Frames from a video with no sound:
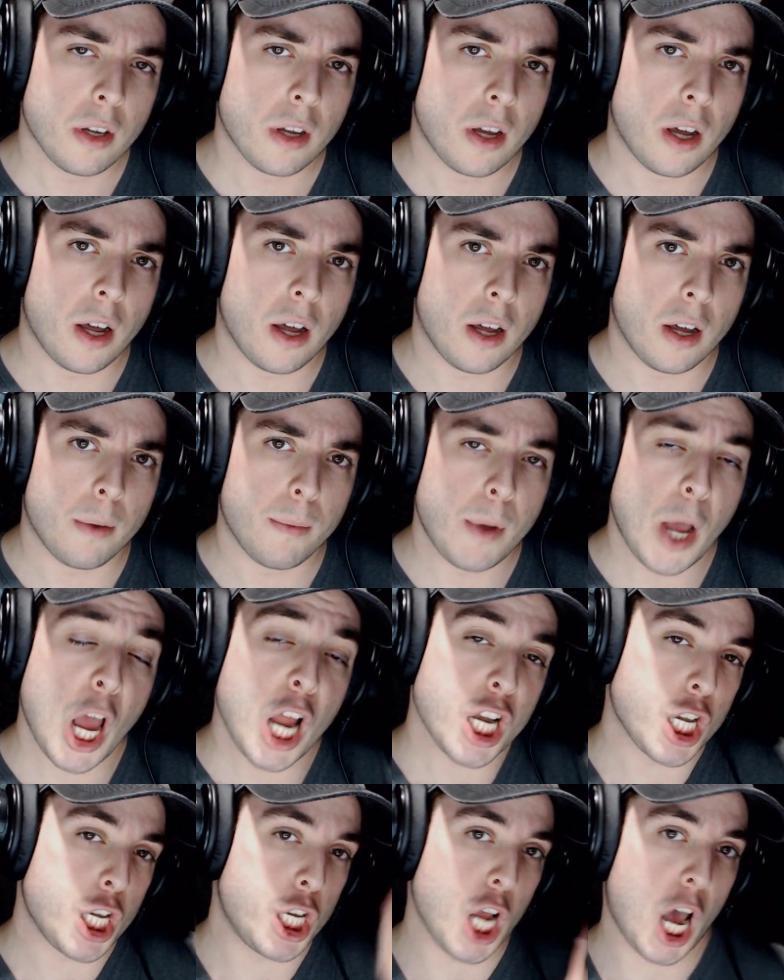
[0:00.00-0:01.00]

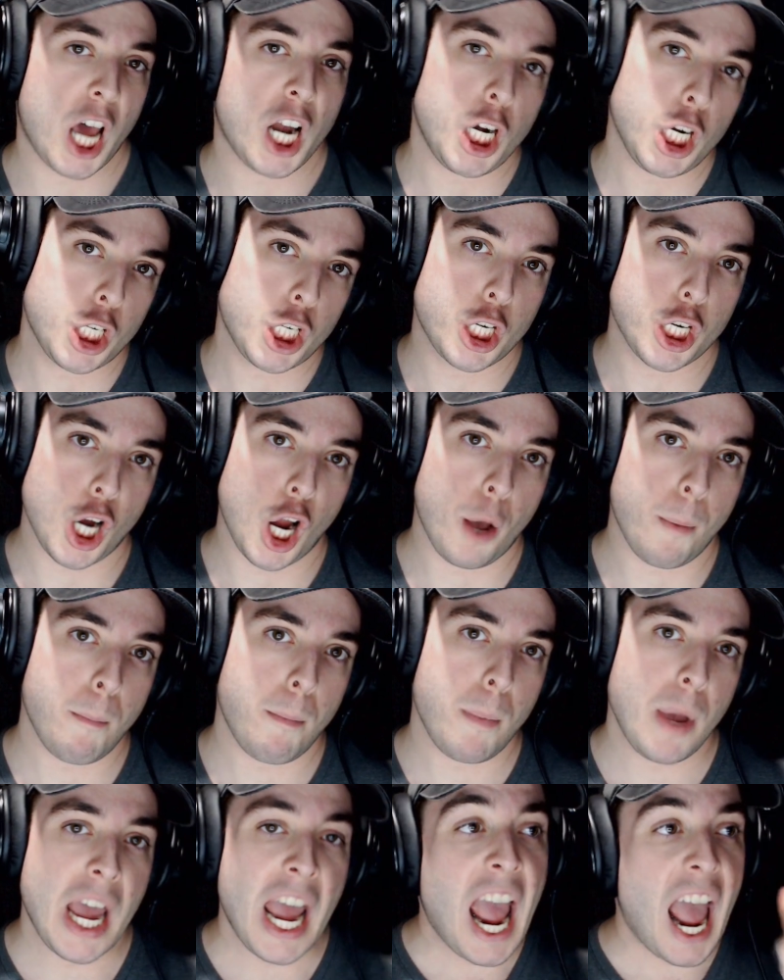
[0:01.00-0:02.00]
Donald
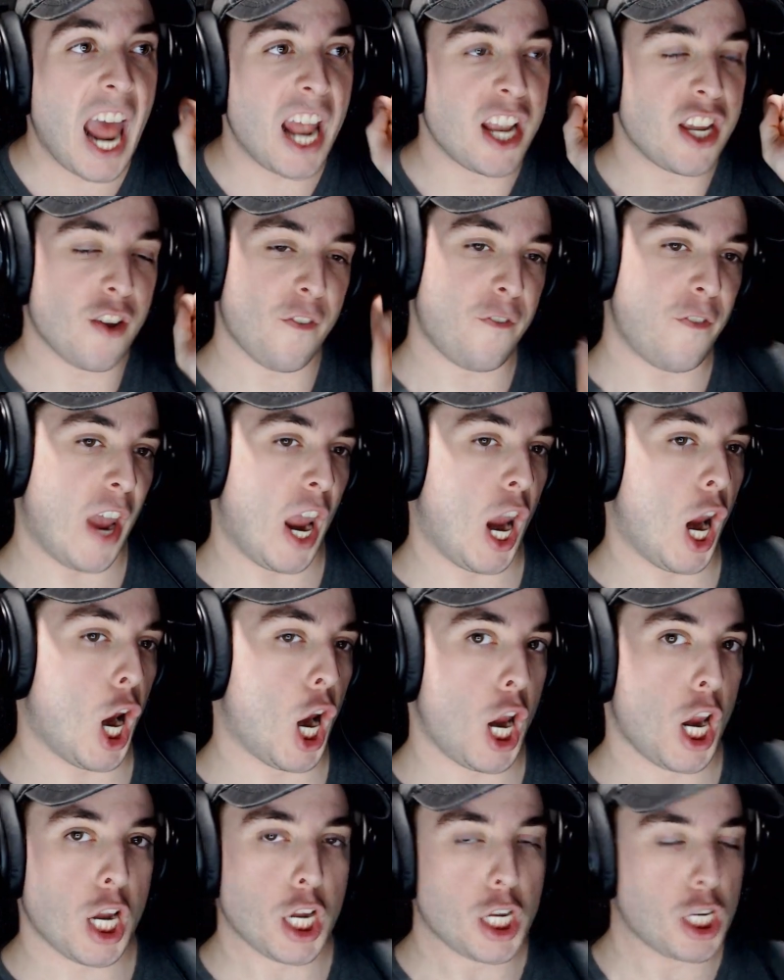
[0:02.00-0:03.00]
Trump has a
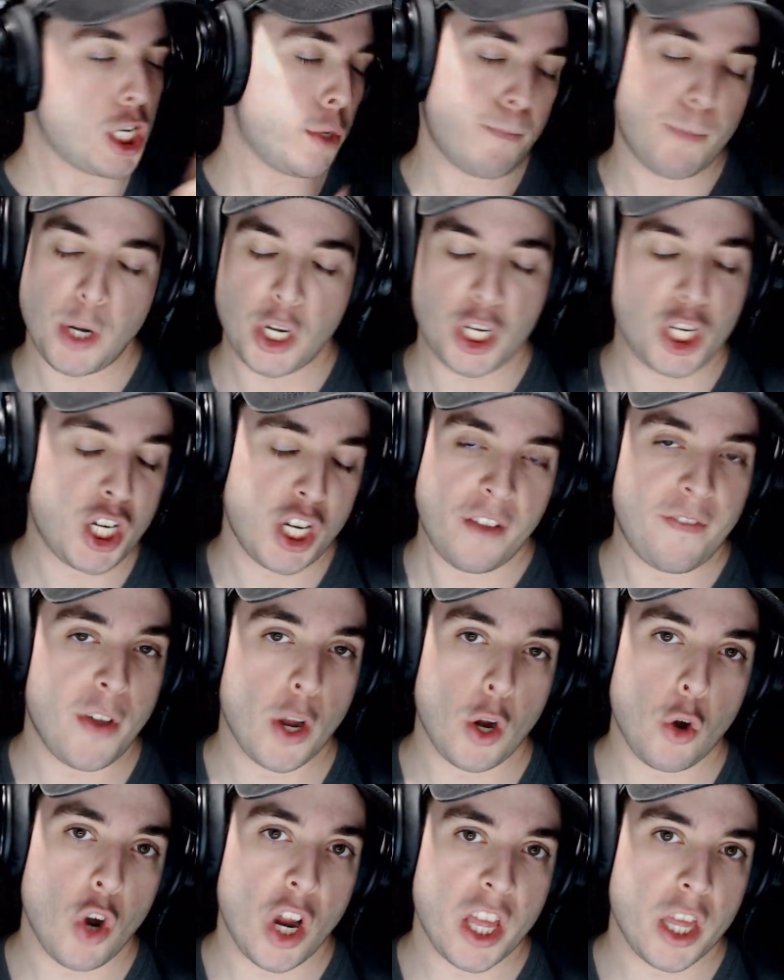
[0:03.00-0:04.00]
very
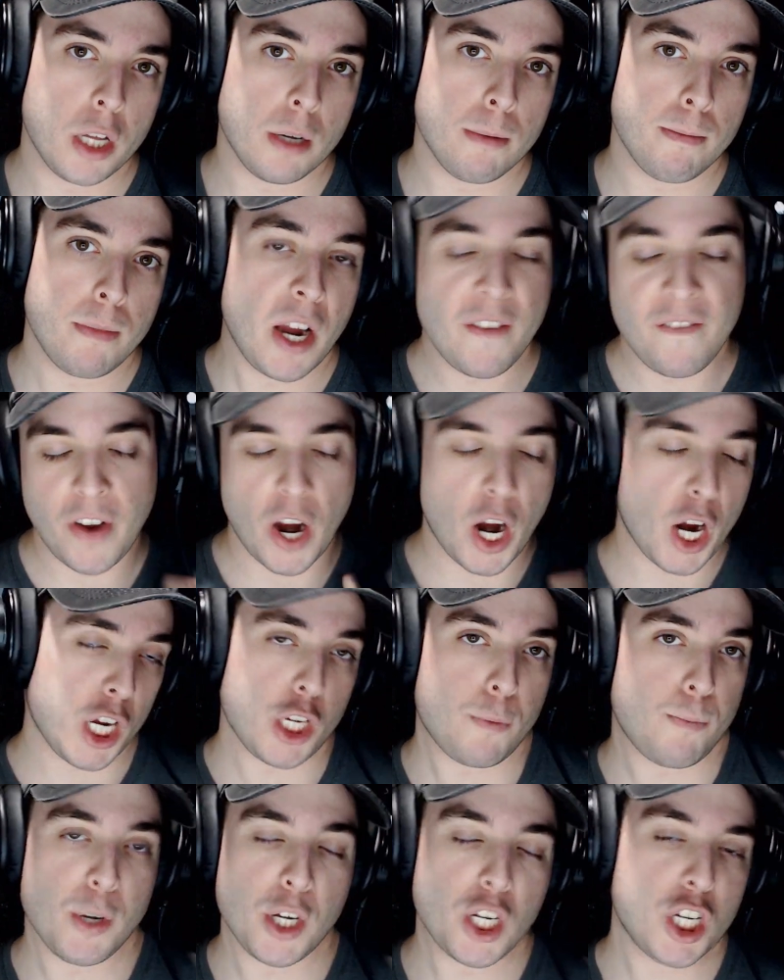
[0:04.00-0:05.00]
specific rhythm, very
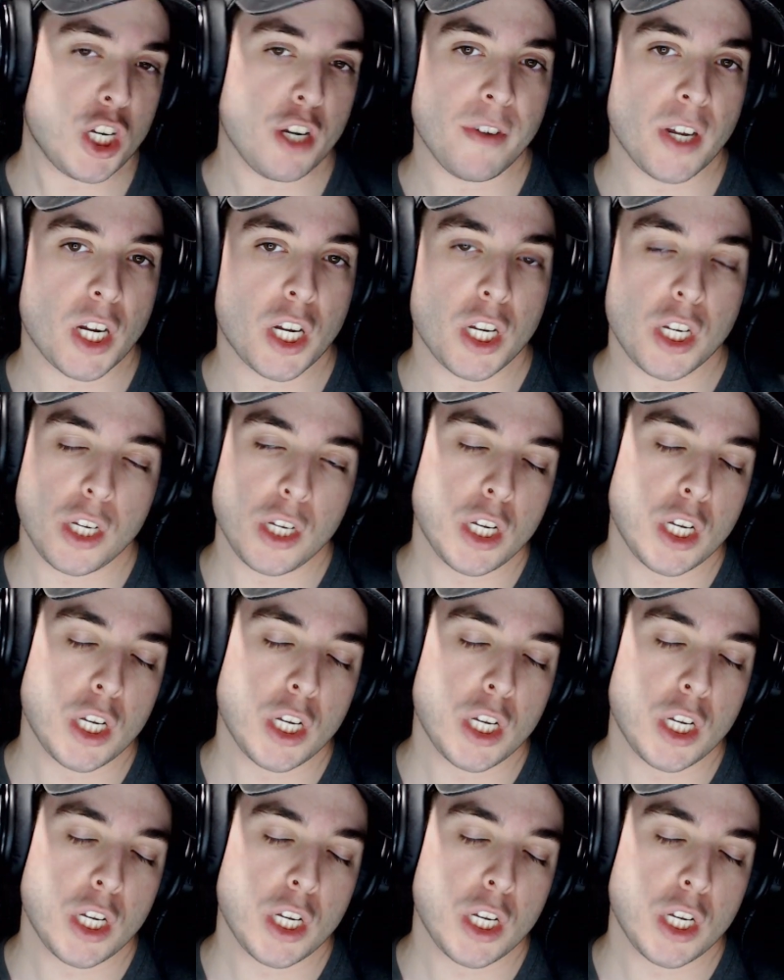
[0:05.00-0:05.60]
specific.